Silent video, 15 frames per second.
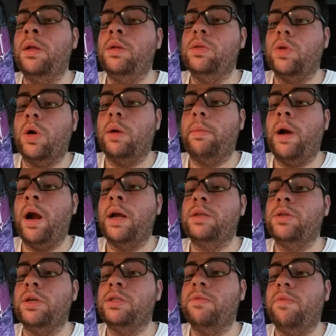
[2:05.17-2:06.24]
Total
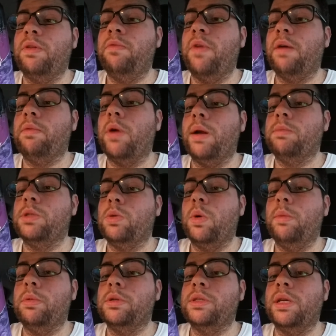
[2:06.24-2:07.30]
carbohydrates 55 grams,
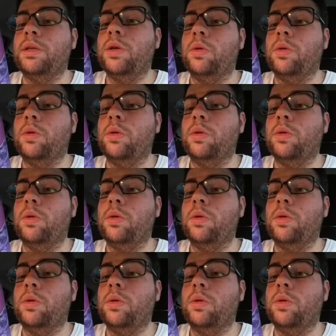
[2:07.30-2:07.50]
20%.